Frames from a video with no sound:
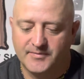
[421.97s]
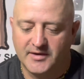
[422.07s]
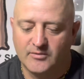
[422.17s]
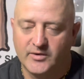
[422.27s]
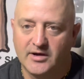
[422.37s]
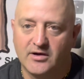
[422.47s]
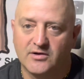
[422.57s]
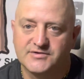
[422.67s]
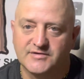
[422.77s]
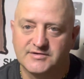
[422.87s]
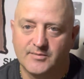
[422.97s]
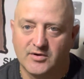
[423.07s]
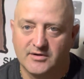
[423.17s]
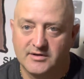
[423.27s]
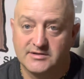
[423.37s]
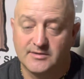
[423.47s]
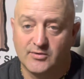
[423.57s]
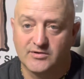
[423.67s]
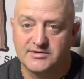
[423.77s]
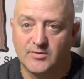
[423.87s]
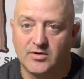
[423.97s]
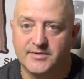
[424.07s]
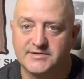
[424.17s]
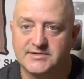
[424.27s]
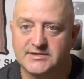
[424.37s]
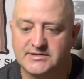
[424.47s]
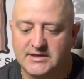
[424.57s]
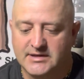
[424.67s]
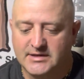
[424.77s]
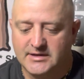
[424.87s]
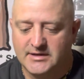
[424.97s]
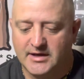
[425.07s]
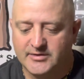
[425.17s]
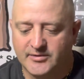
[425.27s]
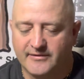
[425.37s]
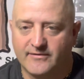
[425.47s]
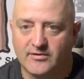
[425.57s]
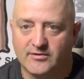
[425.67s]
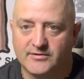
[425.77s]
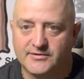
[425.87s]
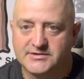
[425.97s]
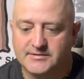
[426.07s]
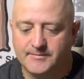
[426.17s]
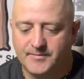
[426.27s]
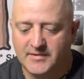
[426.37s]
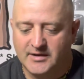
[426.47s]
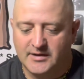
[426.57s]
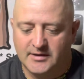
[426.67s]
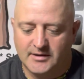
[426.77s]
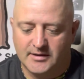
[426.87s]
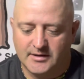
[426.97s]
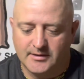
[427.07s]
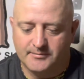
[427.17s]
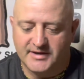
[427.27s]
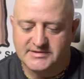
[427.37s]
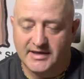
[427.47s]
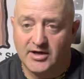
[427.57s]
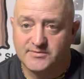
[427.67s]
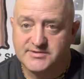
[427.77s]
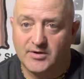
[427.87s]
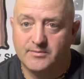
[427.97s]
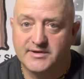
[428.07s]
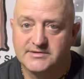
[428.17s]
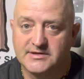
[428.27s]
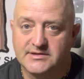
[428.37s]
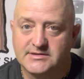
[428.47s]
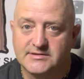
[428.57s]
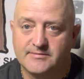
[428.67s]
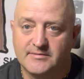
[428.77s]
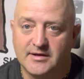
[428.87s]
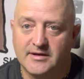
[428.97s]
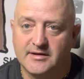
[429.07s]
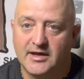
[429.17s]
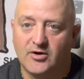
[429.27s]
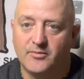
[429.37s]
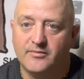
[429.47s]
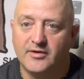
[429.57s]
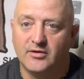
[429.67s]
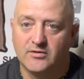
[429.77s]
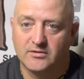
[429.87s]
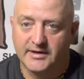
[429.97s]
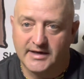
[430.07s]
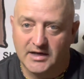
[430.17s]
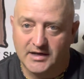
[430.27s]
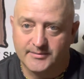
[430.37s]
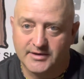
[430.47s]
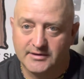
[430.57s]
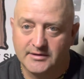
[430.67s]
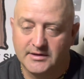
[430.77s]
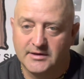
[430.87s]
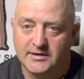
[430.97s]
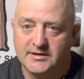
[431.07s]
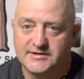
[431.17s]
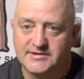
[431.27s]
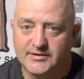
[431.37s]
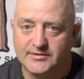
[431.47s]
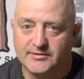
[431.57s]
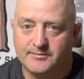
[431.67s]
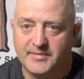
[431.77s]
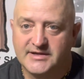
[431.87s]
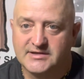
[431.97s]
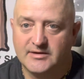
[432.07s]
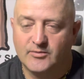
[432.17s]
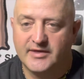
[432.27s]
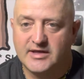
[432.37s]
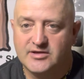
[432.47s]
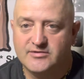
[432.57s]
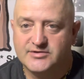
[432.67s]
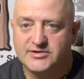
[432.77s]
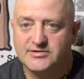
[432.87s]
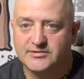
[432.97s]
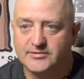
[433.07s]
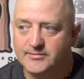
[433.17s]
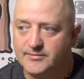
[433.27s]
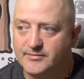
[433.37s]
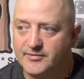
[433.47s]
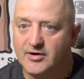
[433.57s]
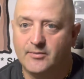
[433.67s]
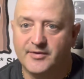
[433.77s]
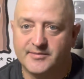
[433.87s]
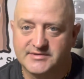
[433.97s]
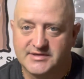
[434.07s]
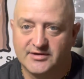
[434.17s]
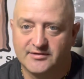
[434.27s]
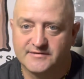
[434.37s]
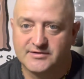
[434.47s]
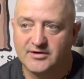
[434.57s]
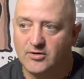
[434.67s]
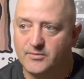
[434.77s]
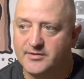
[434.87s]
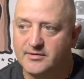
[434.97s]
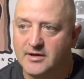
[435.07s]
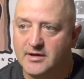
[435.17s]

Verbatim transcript: and we also smart, support small business. And your referrals um, basically help small business and they help the local economy. So basically when they use you, they're helping themselves. They're helping